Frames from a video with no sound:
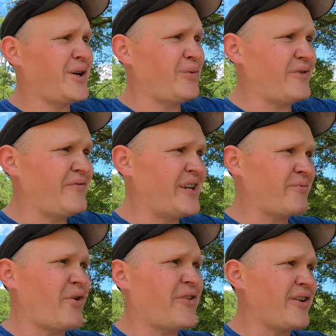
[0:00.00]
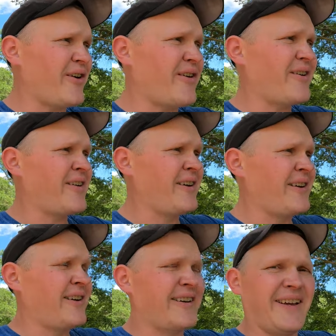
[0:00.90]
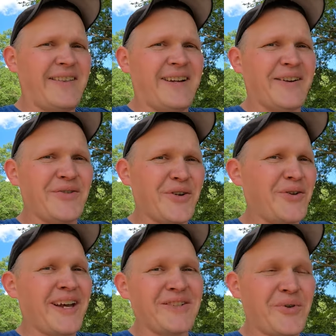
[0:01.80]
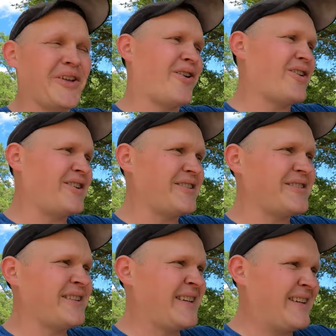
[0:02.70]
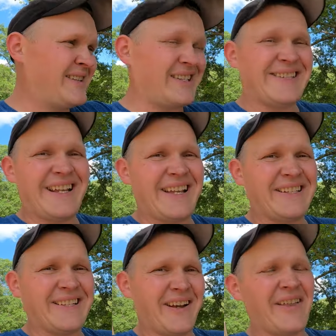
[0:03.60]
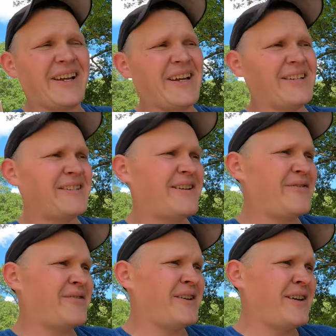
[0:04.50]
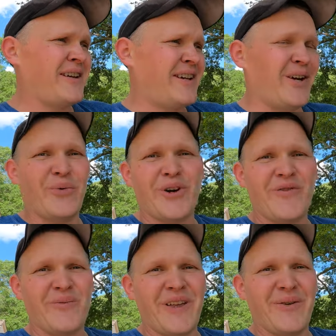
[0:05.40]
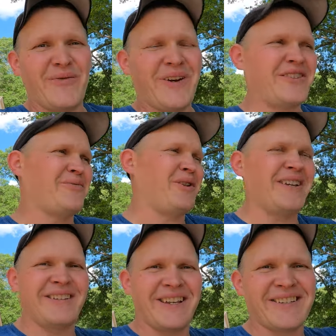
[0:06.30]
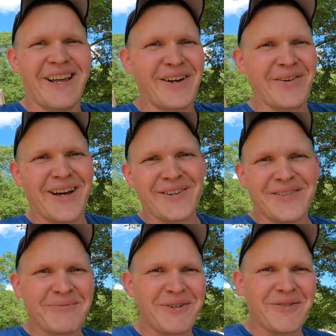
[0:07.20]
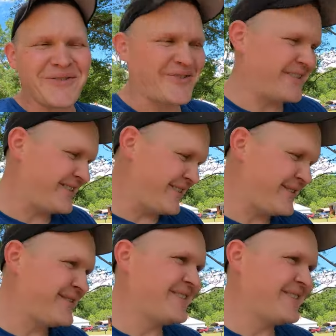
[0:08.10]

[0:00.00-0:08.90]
we'll fit them on the car, and then I'll show you guys the way the car looks, the stance and all that kind of stuff, and we'll go from there. We'll find some place to like slide around or something on the street. So